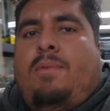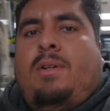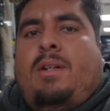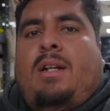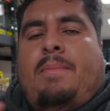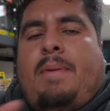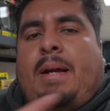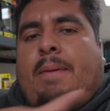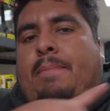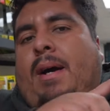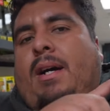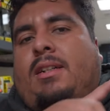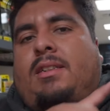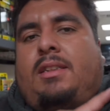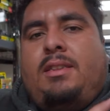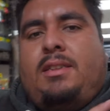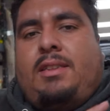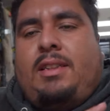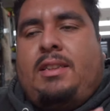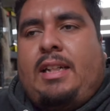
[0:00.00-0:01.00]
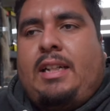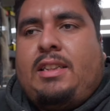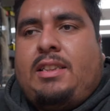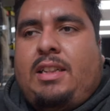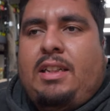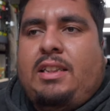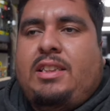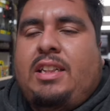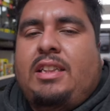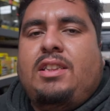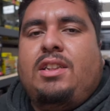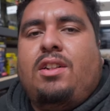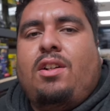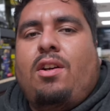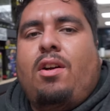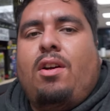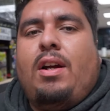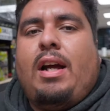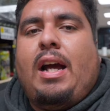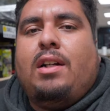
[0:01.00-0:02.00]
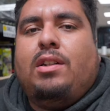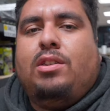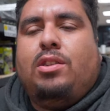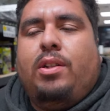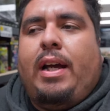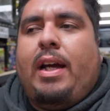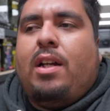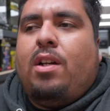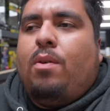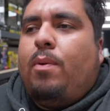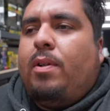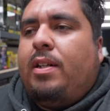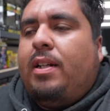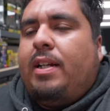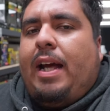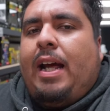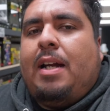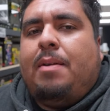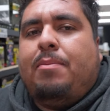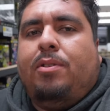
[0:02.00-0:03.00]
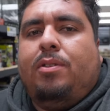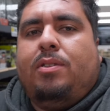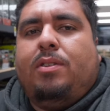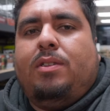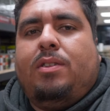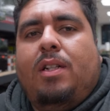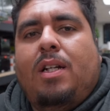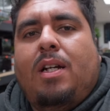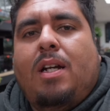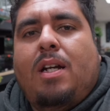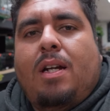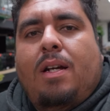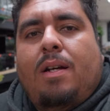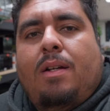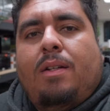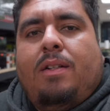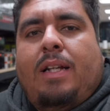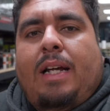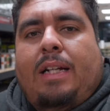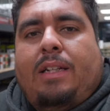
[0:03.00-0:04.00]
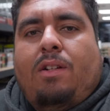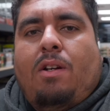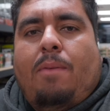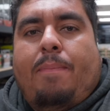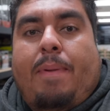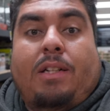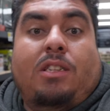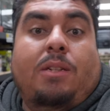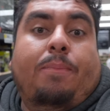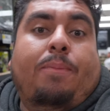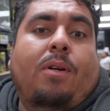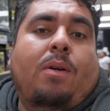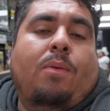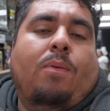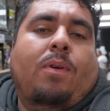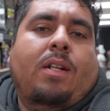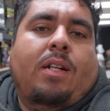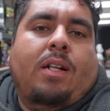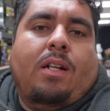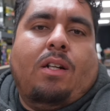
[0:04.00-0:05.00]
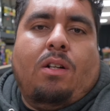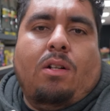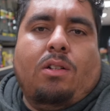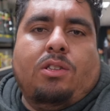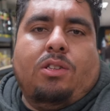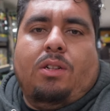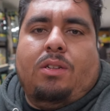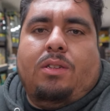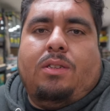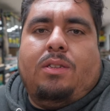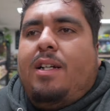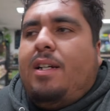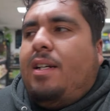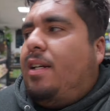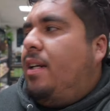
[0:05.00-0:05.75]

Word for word: One of the main bosses is actually teaching her how to handle one of the animals that they're about to put in one of the enclosures.